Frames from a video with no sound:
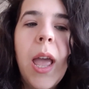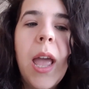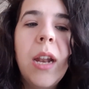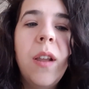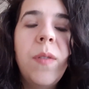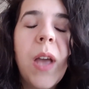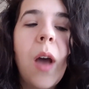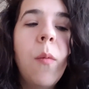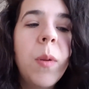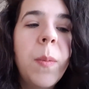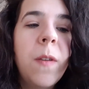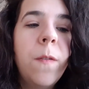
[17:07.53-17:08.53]
And if that
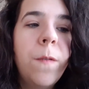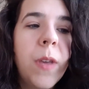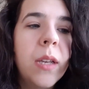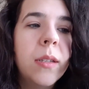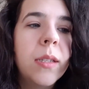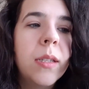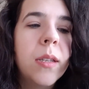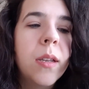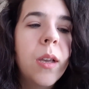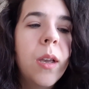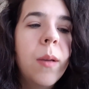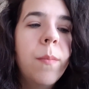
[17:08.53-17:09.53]
would be fixed
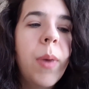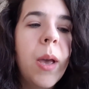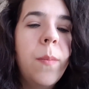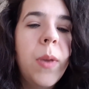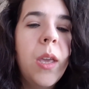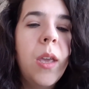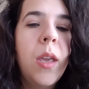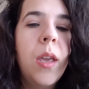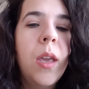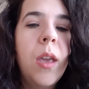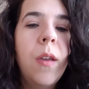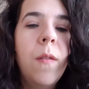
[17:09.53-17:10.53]
by
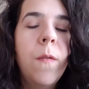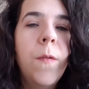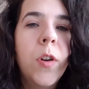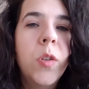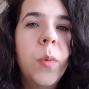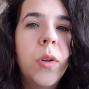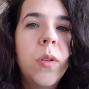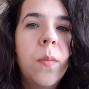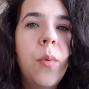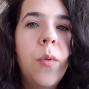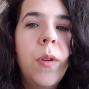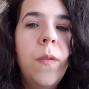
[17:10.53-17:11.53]
being in first person
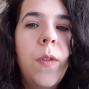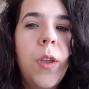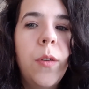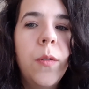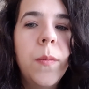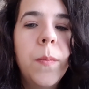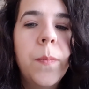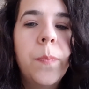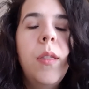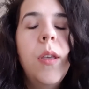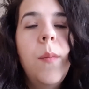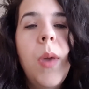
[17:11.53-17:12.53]
point of view,
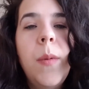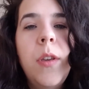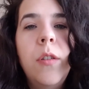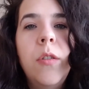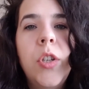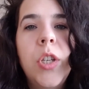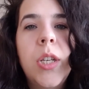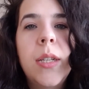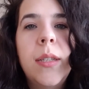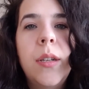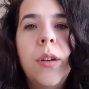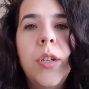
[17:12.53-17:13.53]
then maybe you should
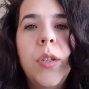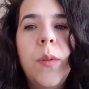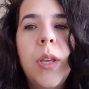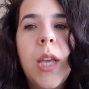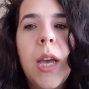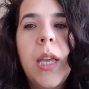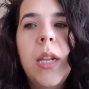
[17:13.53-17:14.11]
consider doing that.